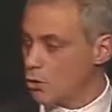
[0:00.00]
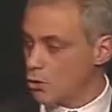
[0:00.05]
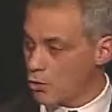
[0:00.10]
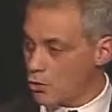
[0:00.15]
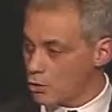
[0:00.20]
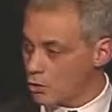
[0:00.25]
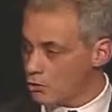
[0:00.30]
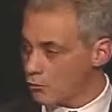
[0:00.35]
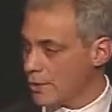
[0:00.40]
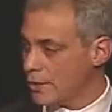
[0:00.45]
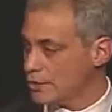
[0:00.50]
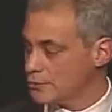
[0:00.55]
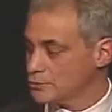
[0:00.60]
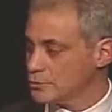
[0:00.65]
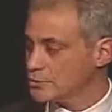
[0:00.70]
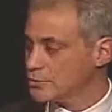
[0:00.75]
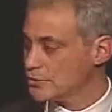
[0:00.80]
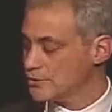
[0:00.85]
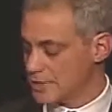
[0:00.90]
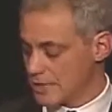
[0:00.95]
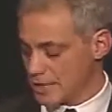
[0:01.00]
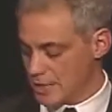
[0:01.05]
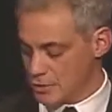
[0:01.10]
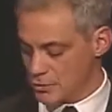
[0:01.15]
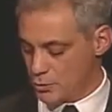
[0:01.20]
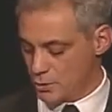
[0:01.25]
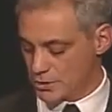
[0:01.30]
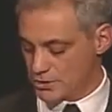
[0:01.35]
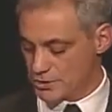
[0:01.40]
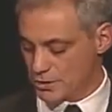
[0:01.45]
all graduates of
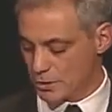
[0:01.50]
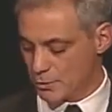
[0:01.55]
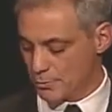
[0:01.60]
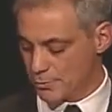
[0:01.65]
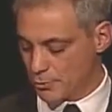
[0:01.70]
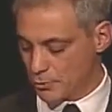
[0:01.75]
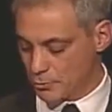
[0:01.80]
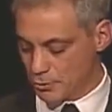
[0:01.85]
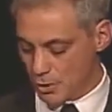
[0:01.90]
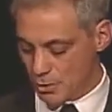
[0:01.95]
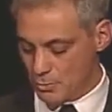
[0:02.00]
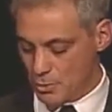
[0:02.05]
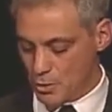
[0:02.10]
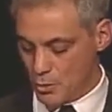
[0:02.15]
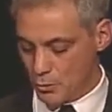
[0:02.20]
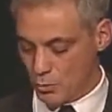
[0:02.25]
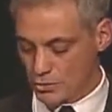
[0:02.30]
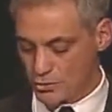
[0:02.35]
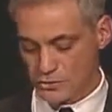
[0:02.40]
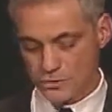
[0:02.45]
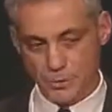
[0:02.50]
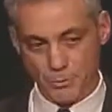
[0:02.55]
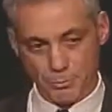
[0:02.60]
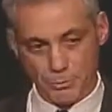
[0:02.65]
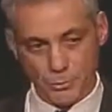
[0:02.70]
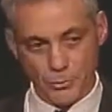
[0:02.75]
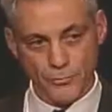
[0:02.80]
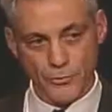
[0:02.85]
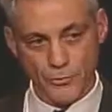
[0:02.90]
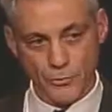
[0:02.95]
the AUSL program, which is a
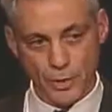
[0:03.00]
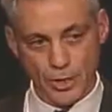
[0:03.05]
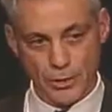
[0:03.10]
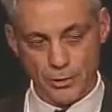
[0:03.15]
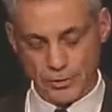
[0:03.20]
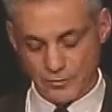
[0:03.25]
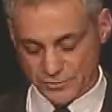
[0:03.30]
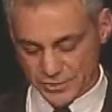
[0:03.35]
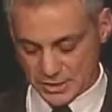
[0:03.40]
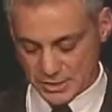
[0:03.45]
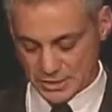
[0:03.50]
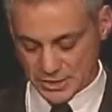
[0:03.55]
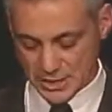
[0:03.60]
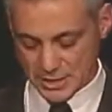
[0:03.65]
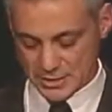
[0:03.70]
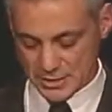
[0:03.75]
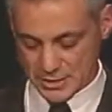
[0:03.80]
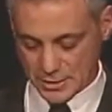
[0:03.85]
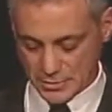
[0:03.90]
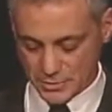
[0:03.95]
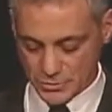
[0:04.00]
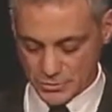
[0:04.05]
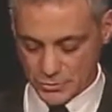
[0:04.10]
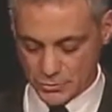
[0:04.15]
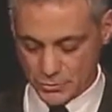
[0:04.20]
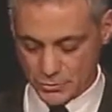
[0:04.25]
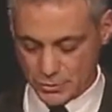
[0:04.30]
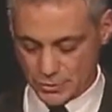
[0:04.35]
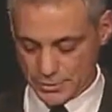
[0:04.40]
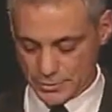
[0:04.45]
proven record of success in our
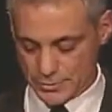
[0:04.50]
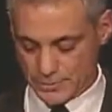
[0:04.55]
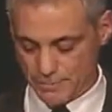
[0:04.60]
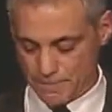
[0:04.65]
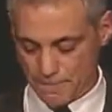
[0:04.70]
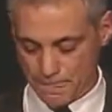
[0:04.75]
schools.